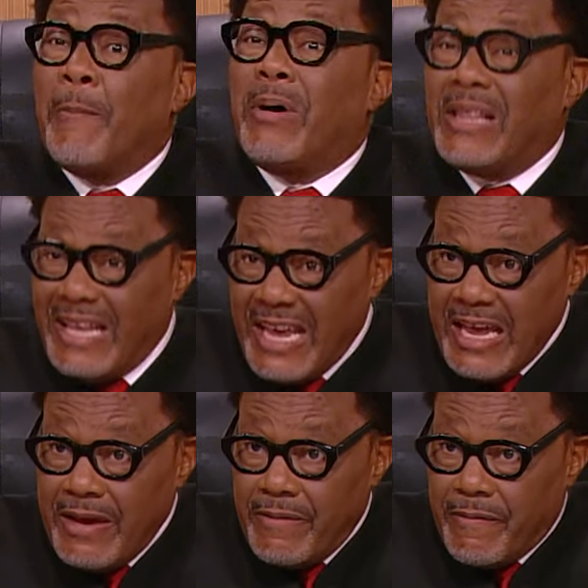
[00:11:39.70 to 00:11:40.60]

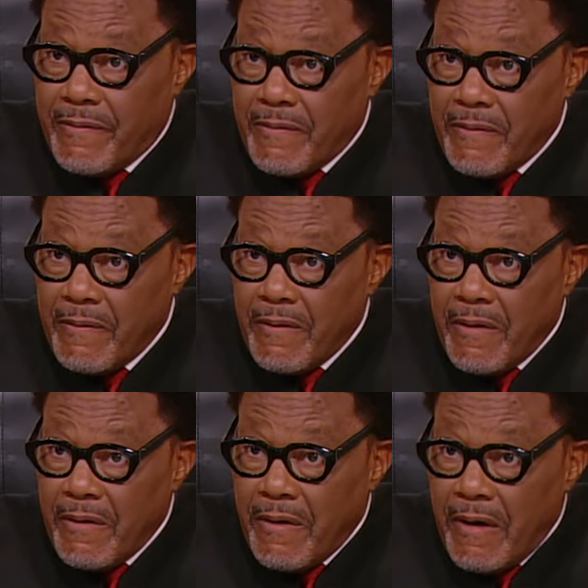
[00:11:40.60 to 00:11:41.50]
believe,
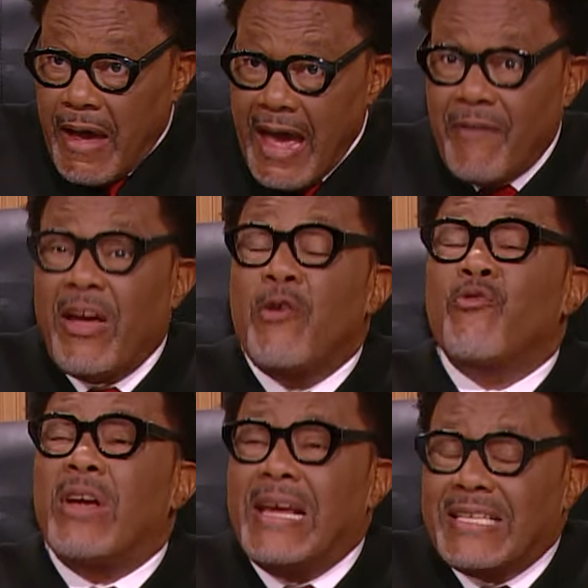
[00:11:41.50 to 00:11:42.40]
have a
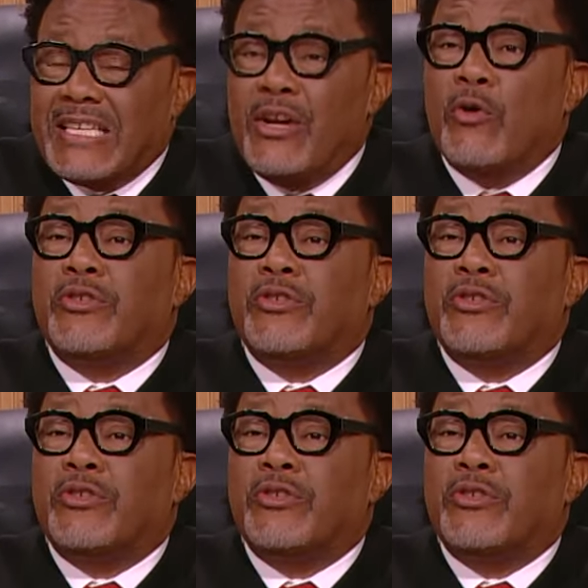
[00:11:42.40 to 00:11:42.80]
reasonable